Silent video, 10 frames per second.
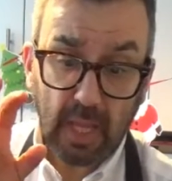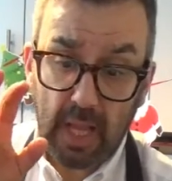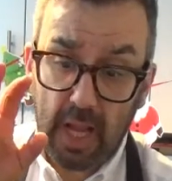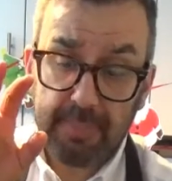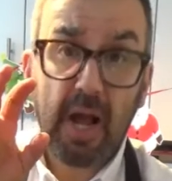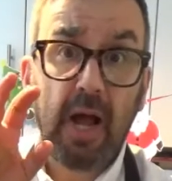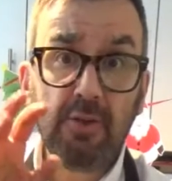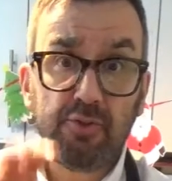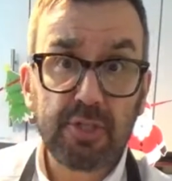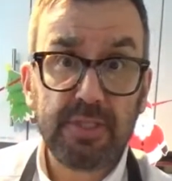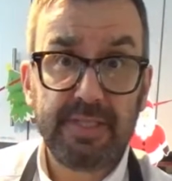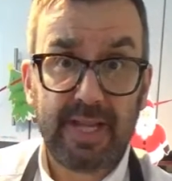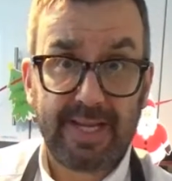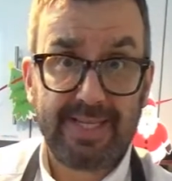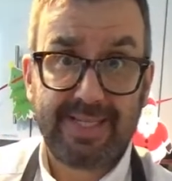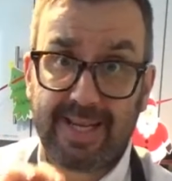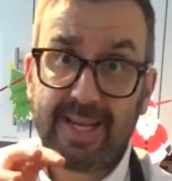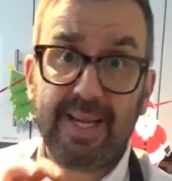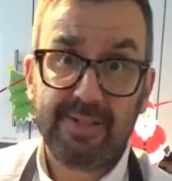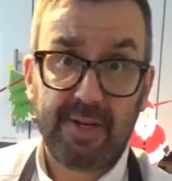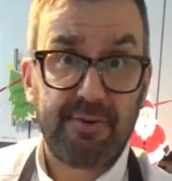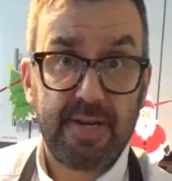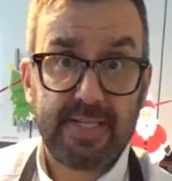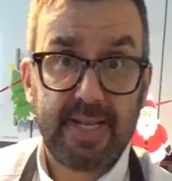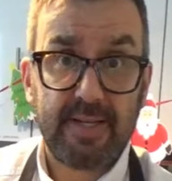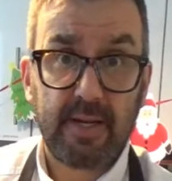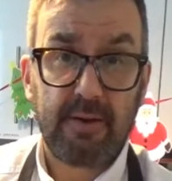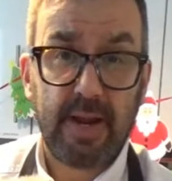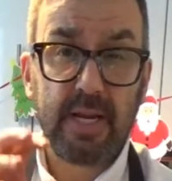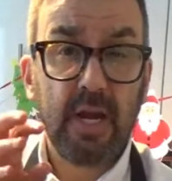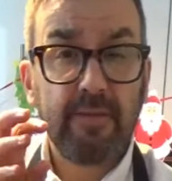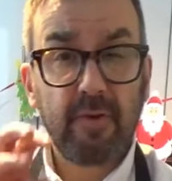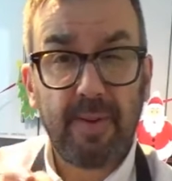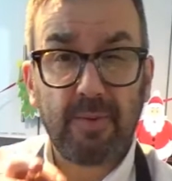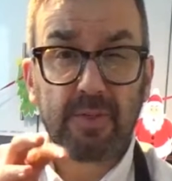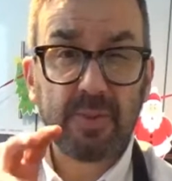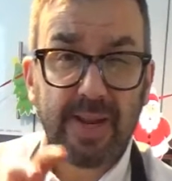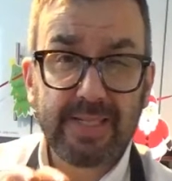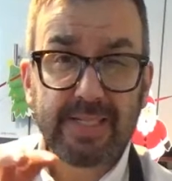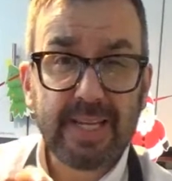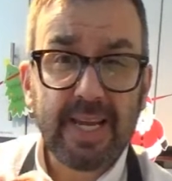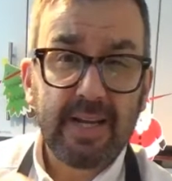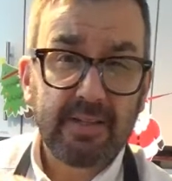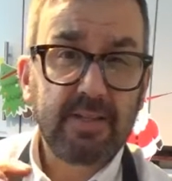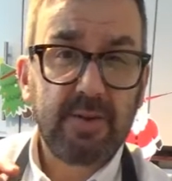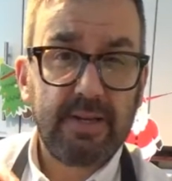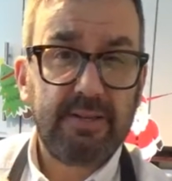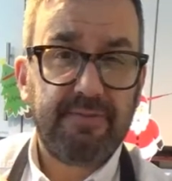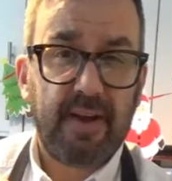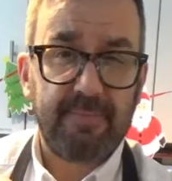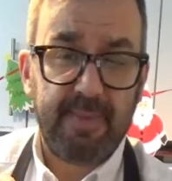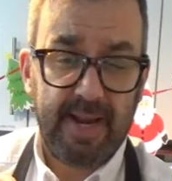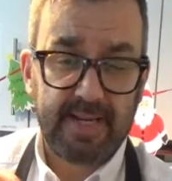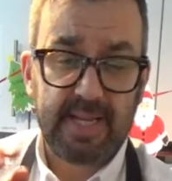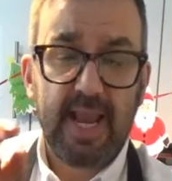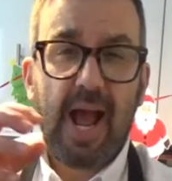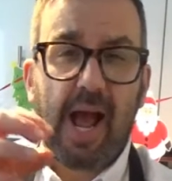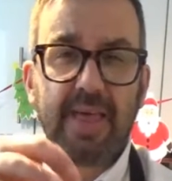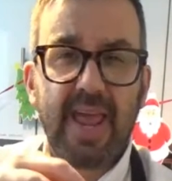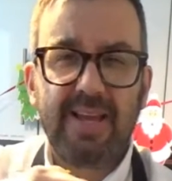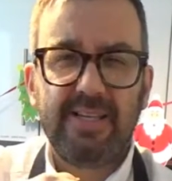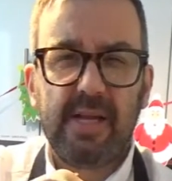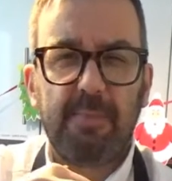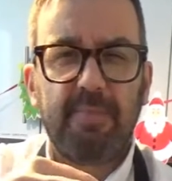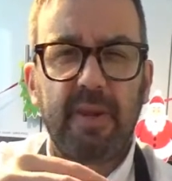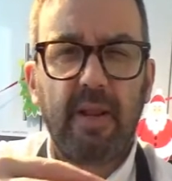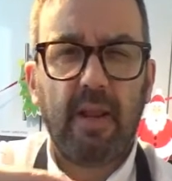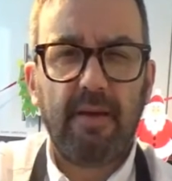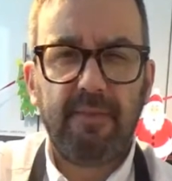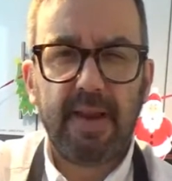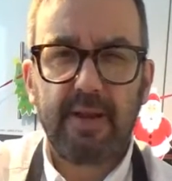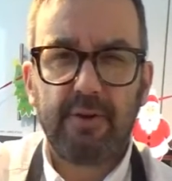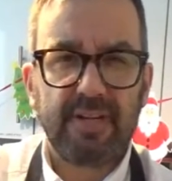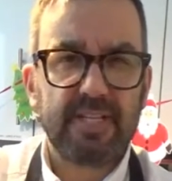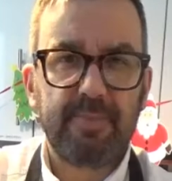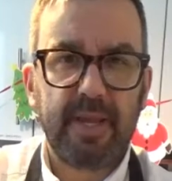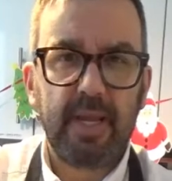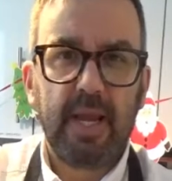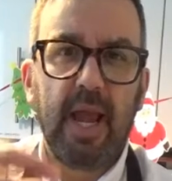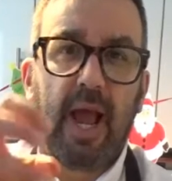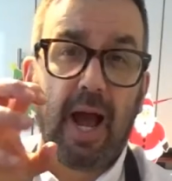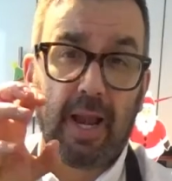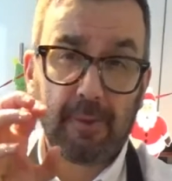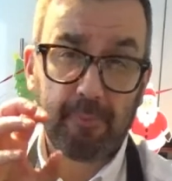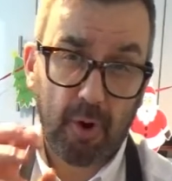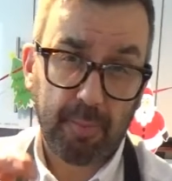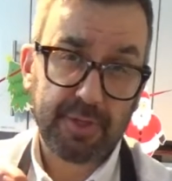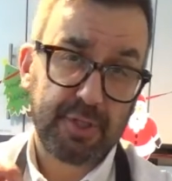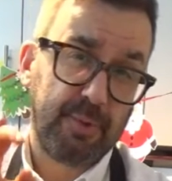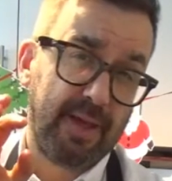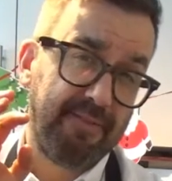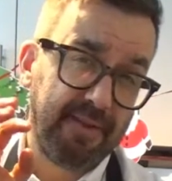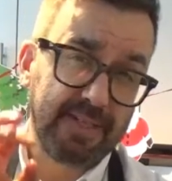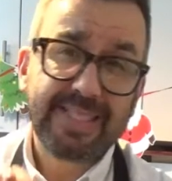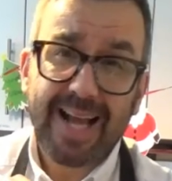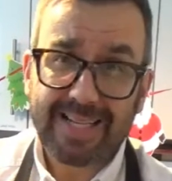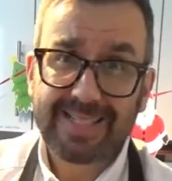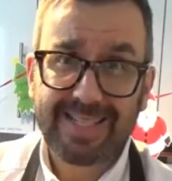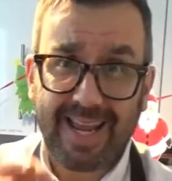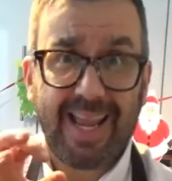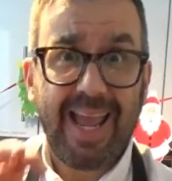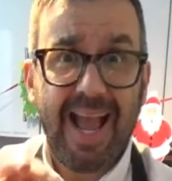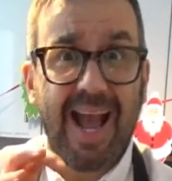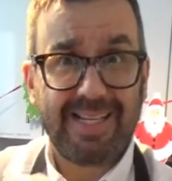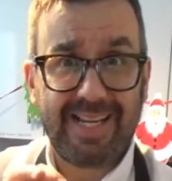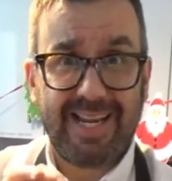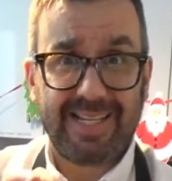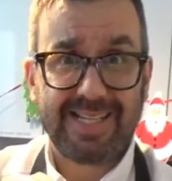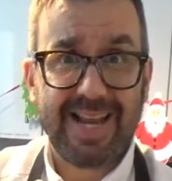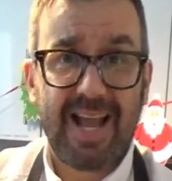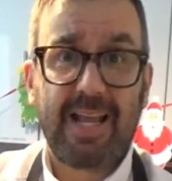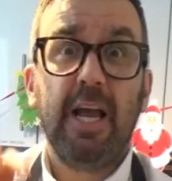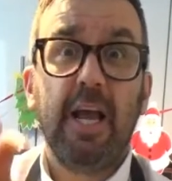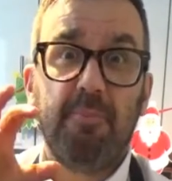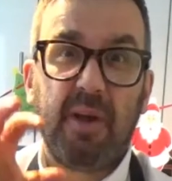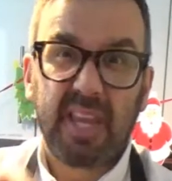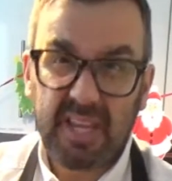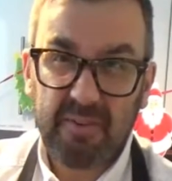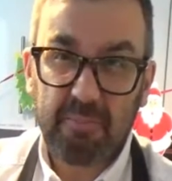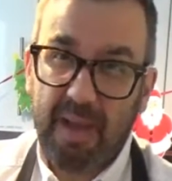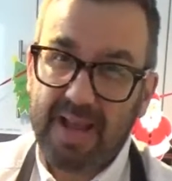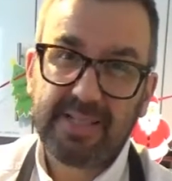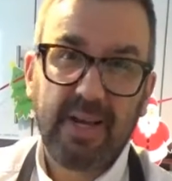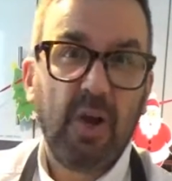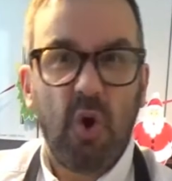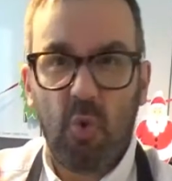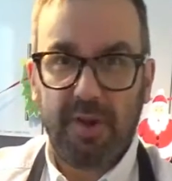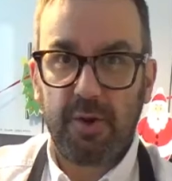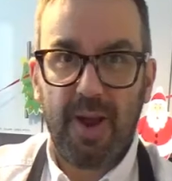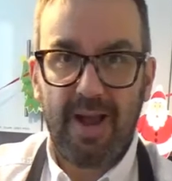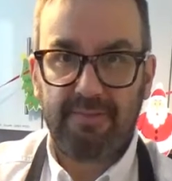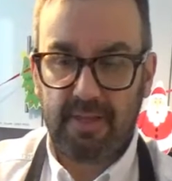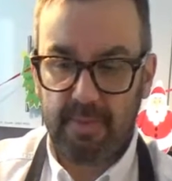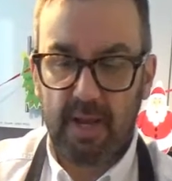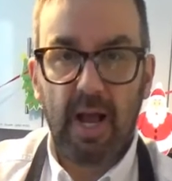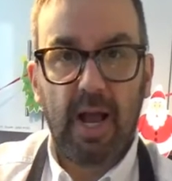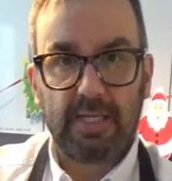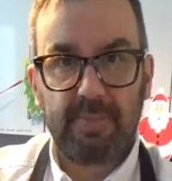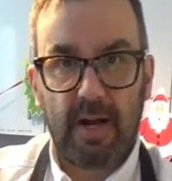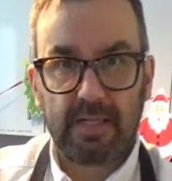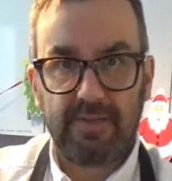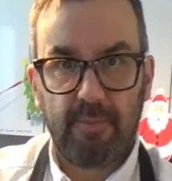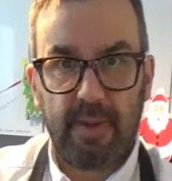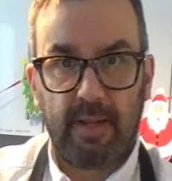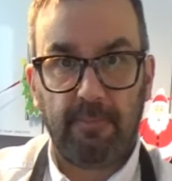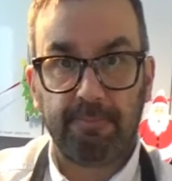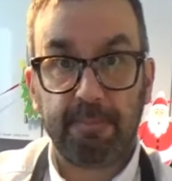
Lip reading: 190 degrees centigrade for about 20 to 25 minutes, and they end up being lovely and crispy, and I promise you they're fantastic as a little snack, but even better when you have them as part of a meal.